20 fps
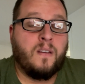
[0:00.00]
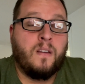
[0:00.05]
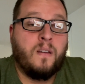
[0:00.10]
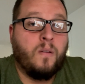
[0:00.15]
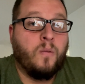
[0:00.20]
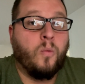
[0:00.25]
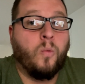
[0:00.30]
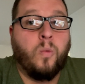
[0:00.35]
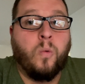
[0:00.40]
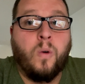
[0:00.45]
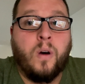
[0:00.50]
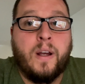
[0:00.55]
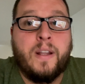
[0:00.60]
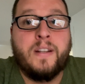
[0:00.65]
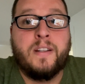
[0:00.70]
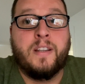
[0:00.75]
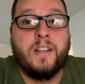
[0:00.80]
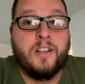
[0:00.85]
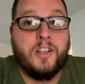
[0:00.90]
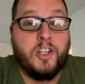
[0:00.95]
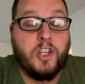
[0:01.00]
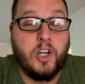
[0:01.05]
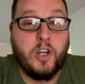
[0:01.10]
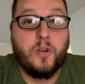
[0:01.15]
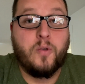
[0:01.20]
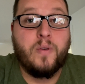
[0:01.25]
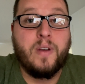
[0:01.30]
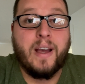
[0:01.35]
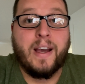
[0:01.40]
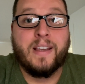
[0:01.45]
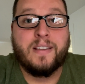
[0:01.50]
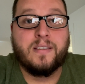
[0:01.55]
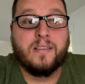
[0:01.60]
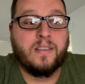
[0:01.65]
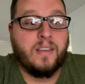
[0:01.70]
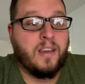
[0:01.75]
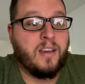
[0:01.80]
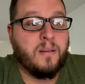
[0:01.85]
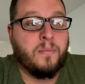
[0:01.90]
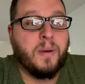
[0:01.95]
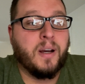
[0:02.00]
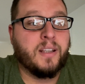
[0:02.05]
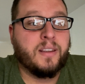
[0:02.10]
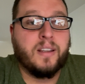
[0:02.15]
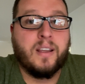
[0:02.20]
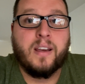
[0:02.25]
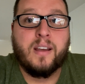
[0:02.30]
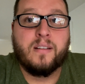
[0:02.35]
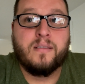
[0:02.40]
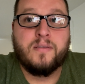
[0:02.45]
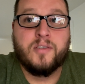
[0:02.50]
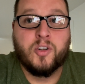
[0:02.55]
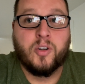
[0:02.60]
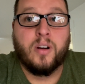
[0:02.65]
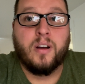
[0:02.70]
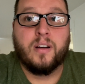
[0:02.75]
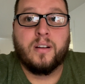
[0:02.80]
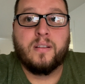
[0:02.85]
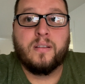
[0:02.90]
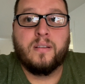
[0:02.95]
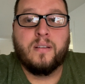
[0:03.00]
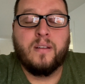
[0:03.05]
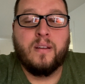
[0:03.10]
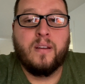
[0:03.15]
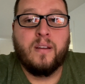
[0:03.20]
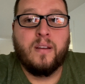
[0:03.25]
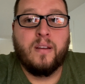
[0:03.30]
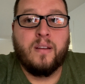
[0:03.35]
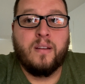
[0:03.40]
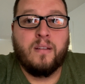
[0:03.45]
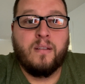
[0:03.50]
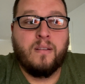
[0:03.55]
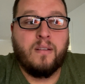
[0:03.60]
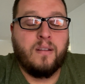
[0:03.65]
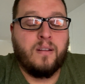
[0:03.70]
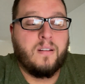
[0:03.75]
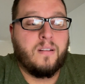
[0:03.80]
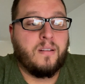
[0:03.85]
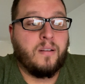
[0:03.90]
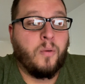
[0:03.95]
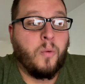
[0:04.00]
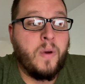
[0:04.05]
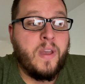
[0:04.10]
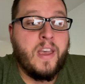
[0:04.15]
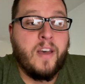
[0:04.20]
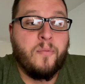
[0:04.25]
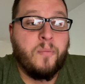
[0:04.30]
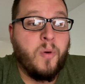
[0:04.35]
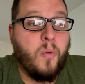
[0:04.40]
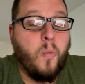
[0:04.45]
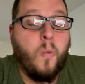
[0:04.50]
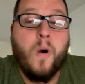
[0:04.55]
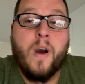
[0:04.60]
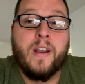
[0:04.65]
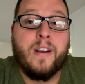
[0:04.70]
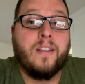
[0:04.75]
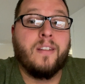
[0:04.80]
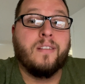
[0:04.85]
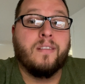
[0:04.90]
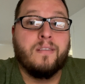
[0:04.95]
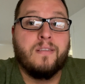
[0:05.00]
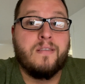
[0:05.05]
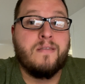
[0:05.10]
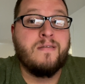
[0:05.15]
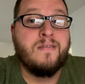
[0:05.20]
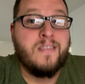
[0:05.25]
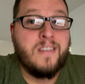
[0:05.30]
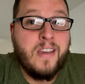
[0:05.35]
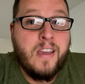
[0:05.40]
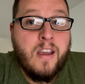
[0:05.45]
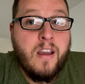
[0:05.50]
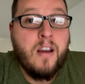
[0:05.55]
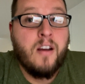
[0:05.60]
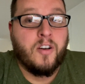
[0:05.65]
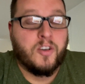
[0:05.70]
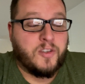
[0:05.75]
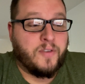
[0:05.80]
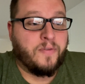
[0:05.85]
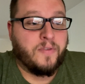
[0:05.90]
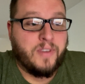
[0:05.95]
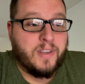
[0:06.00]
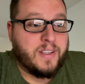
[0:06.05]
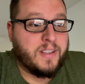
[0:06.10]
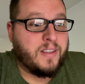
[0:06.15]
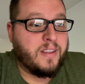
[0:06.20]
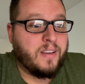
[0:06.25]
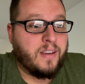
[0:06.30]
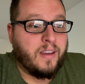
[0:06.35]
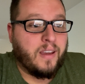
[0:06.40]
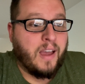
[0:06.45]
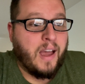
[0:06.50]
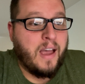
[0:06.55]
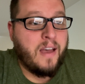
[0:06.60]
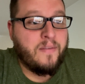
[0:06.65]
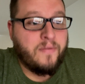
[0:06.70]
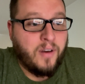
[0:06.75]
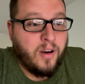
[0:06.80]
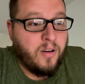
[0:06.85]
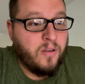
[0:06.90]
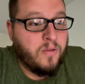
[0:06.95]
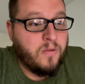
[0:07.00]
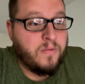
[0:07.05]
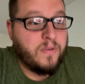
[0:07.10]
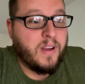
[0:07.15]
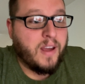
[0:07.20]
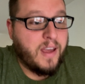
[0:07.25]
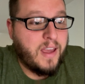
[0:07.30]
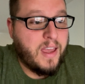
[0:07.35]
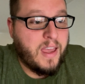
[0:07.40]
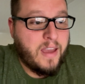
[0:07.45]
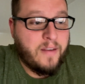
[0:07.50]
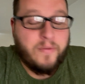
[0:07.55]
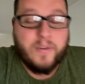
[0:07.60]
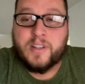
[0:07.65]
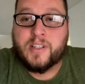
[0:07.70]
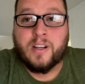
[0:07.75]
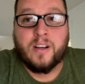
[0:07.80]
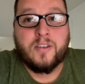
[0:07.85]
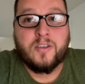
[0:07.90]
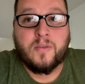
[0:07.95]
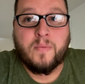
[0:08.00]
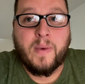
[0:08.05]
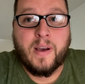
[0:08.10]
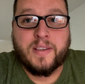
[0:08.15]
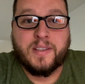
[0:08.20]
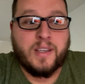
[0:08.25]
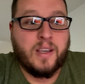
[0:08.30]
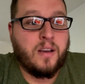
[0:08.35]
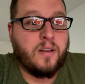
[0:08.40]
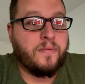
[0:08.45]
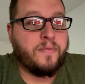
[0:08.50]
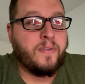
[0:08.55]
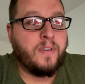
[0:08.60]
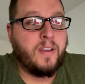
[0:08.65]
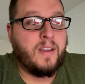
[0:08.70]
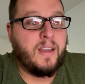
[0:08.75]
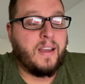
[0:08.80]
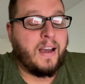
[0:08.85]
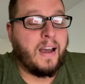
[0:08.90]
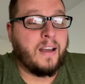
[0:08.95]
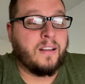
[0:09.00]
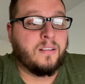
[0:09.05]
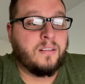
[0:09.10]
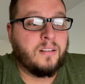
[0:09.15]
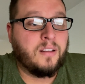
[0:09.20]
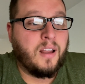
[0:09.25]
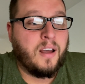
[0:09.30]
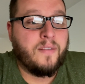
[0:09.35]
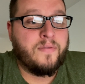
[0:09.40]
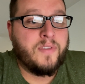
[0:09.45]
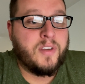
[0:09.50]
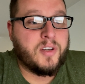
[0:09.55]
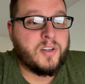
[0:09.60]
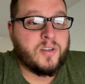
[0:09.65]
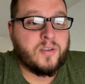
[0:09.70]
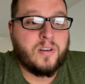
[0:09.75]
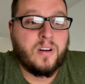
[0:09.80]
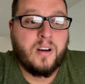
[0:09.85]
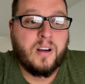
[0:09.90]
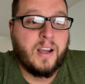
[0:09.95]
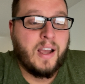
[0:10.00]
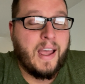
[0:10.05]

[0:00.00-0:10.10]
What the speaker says: What did you guys think about that truck? We have been waiting years for this thing. I've owned every Tundra myself. I love this truck.